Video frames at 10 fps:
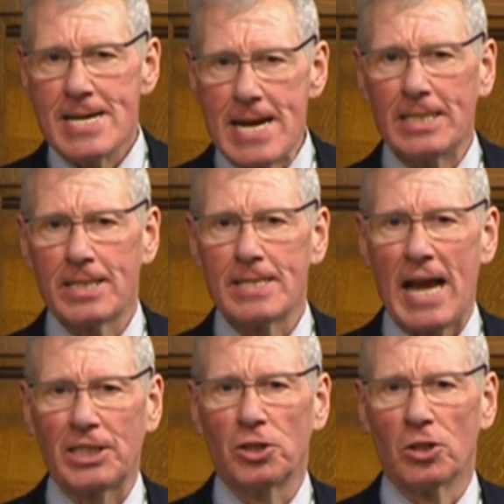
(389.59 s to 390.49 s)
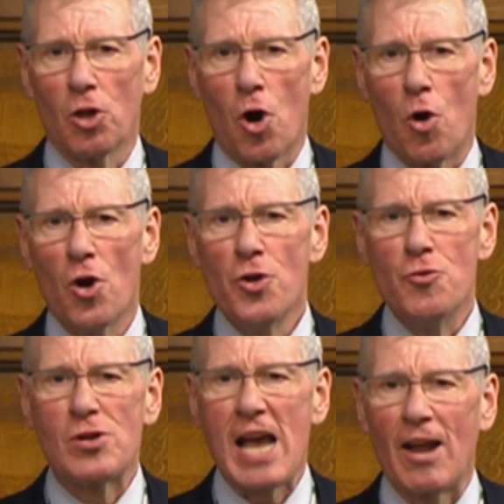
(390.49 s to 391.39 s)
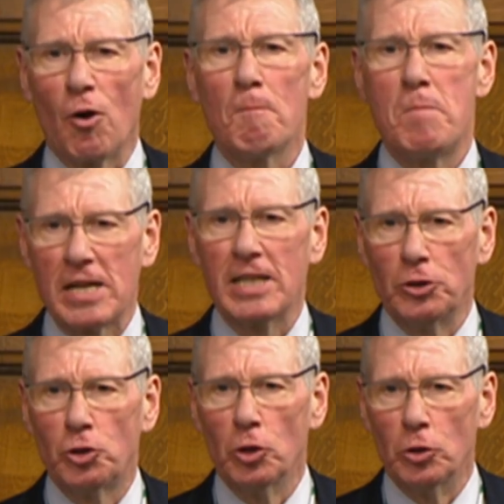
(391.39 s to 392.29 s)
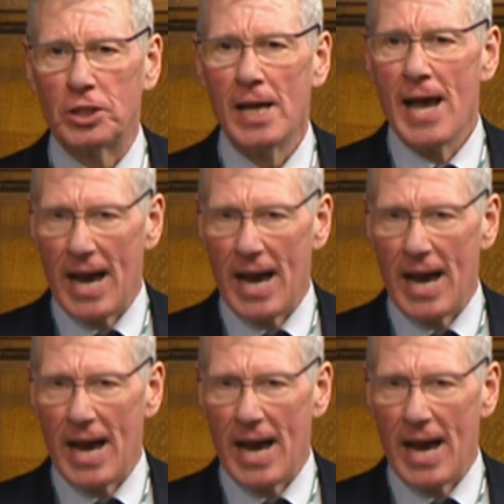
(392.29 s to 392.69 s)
International law, you cannot pick and choose,